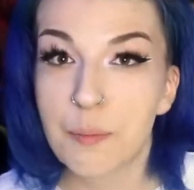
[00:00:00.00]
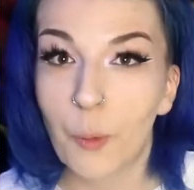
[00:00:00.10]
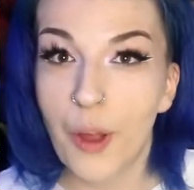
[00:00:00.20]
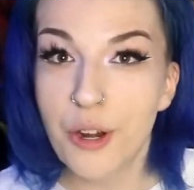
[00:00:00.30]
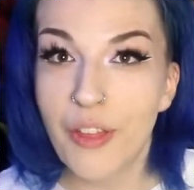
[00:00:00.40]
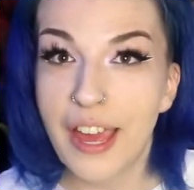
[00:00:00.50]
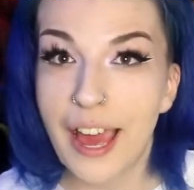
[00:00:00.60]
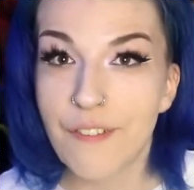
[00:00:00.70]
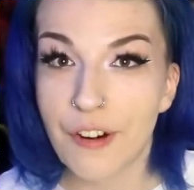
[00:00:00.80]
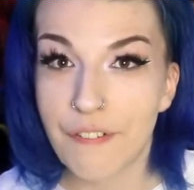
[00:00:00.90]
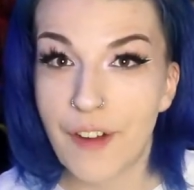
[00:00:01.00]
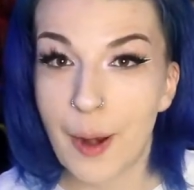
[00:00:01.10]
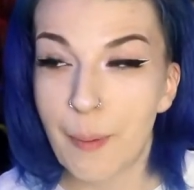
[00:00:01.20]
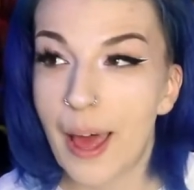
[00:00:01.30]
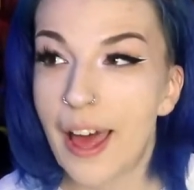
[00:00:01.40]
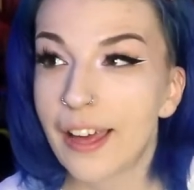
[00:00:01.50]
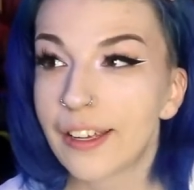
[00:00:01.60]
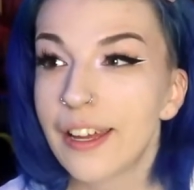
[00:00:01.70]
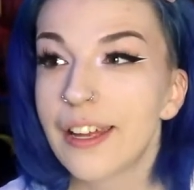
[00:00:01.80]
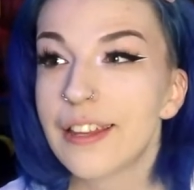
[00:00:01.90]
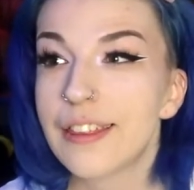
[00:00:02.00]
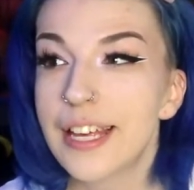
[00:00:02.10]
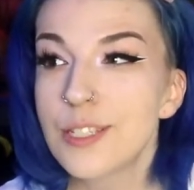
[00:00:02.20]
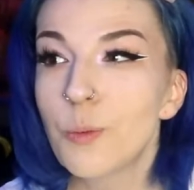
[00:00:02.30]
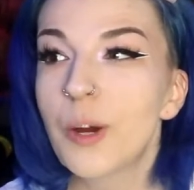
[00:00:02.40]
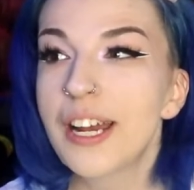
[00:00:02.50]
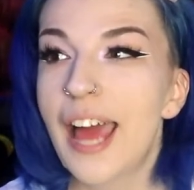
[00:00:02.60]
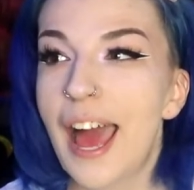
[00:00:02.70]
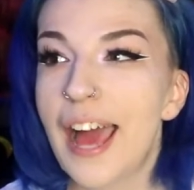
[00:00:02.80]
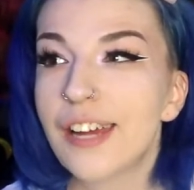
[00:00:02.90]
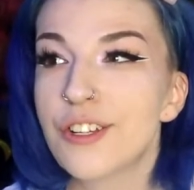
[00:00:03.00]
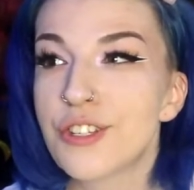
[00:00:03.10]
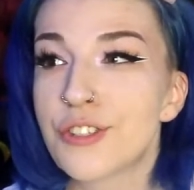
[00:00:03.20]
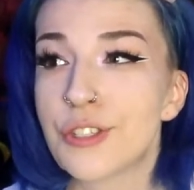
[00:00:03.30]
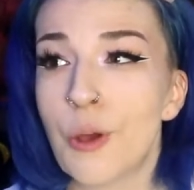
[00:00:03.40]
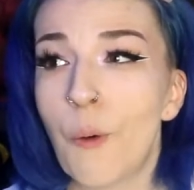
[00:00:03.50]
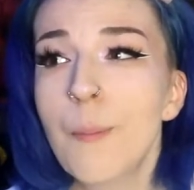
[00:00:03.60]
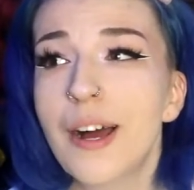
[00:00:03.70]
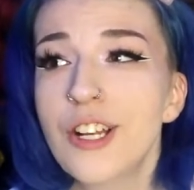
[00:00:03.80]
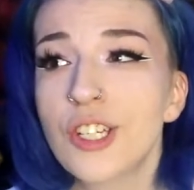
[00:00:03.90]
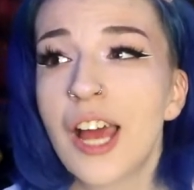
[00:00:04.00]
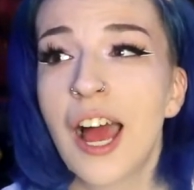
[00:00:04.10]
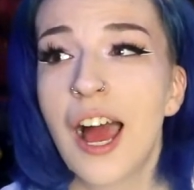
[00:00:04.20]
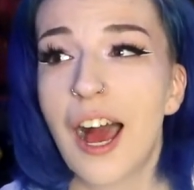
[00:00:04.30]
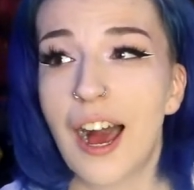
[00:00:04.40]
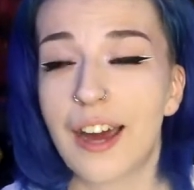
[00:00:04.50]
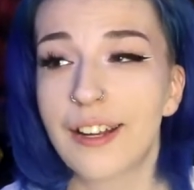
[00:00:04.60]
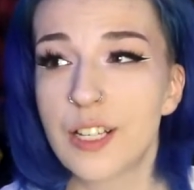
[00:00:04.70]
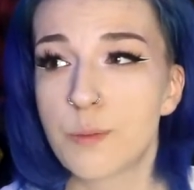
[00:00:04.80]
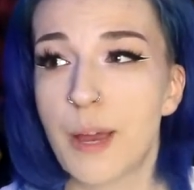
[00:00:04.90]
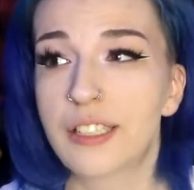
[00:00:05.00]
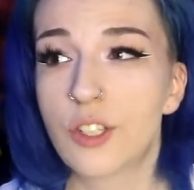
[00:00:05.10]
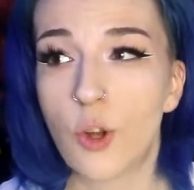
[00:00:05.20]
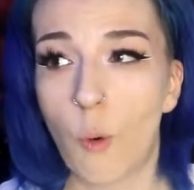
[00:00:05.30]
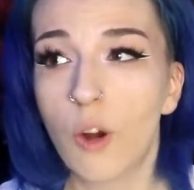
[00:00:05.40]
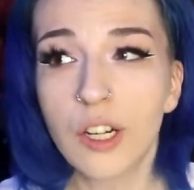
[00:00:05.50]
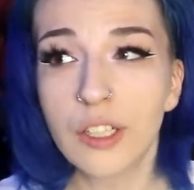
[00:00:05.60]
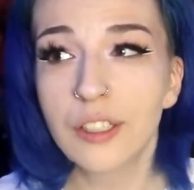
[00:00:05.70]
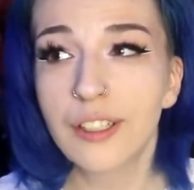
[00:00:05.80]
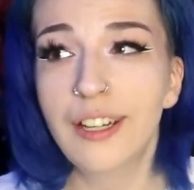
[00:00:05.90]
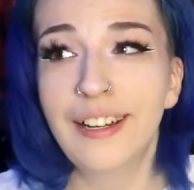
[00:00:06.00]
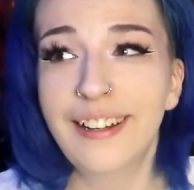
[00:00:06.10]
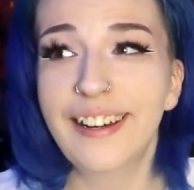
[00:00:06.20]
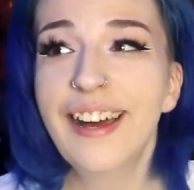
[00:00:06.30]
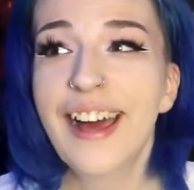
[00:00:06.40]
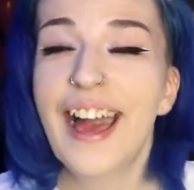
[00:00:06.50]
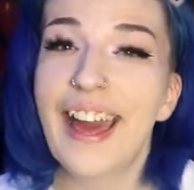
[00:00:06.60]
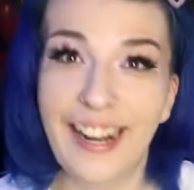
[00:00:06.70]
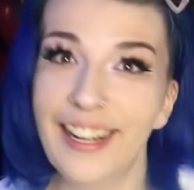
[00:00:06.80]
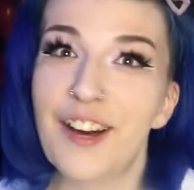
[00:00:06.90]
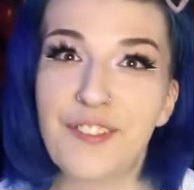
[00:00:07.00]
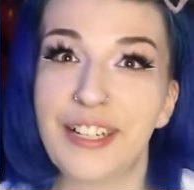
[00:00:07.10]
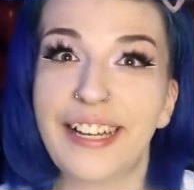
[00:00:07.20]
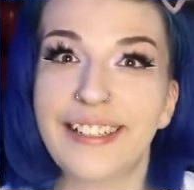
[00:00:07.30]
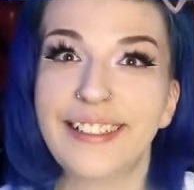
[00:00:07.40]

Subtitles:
boy do they ever fight back. This one had so much unexpected gore, and I loved it.